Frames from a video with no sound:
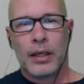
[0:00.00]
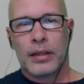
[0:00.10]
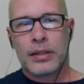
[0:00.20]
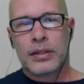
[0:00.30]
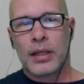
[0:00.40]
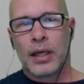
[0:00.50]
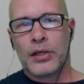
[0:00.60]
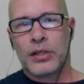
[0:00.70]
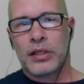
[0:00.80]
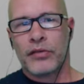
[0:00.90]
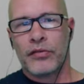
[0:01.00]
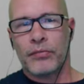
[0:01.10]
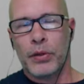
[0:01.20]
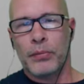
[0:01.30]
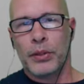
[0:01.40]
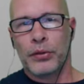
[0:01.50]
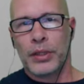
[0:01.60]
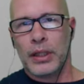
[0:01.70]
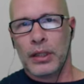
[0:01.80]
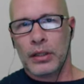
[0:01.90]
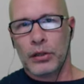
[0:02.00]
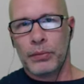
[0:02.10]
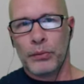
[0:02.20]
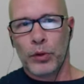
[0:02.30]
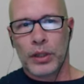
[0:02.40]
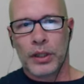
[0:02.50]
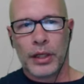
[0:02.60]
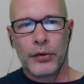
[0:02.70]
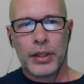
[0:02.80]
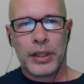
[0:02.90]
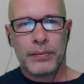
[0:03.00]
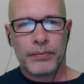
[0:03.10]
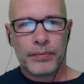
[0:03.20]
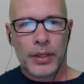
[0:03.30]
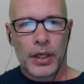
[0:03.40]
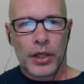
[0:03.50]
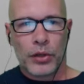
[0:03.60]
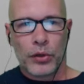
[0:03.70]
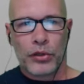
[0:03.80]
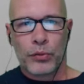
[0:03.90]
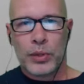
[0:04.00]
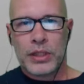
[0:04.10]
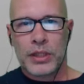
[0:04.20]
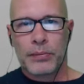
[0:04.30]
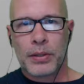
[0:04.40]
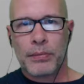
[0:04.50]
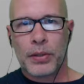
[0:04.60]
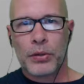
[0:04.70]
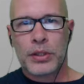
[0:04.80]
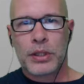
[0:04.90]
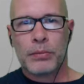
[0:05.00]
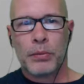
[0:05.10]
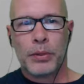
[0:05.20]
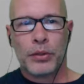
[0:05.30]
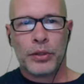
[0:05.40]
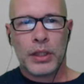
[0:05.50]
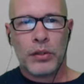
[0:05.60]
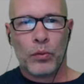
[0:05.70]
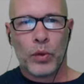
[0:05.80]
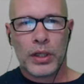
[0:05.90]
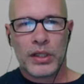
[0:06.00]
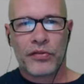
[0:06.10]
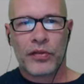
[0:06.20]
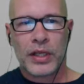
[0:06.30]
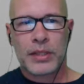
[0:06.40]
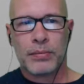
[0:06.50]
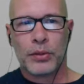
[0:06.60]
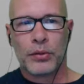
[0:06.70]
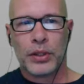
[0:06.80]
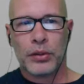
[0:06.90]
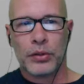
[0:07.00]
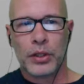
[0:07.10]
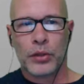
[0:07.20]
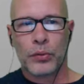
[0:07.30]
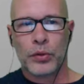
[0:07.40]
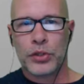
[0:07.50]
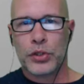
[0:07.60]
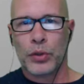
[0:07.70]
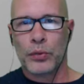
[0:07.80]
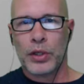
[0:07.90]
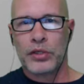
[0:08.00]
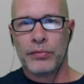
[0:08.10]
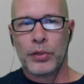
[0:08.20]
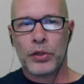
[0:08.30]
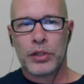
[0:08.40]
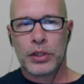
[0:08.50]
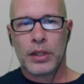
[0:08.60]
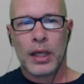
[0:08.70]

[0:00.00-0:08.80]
This slide, I just give mobility a little bit more clarity. There are 3 subcomponents to mobility. One is flexibility, or in other words, joint range of motion.